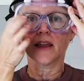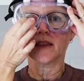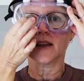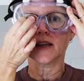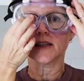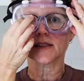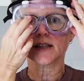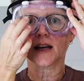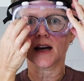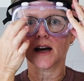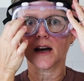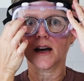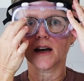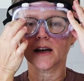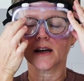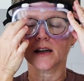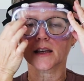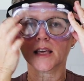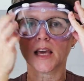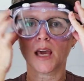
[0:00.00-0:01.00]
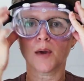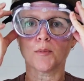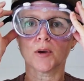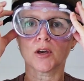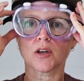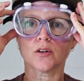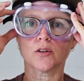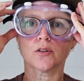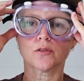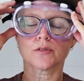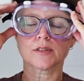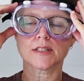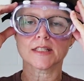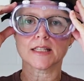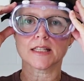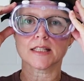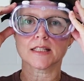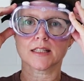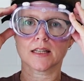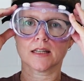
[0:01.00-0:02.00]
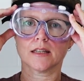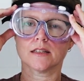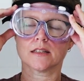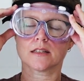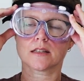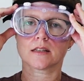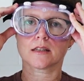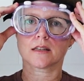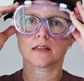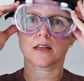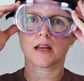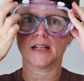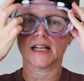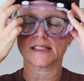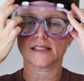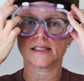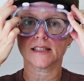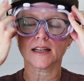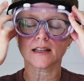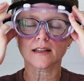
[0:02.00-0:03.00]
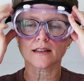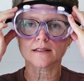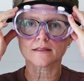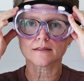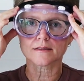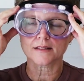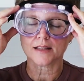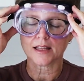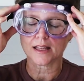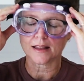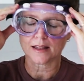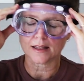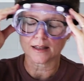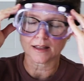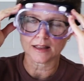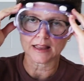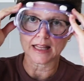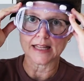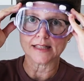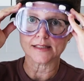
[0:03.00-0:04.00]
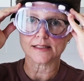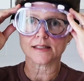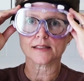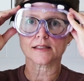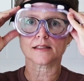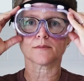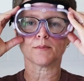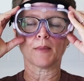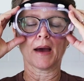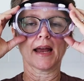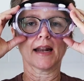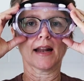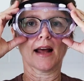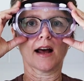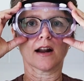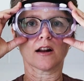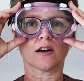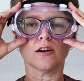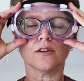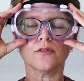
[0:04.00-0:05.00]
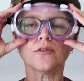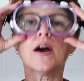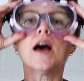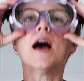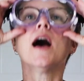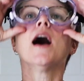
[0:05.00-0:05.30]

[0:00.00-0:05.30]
these are chemical resistant plastic that the lens is made out of,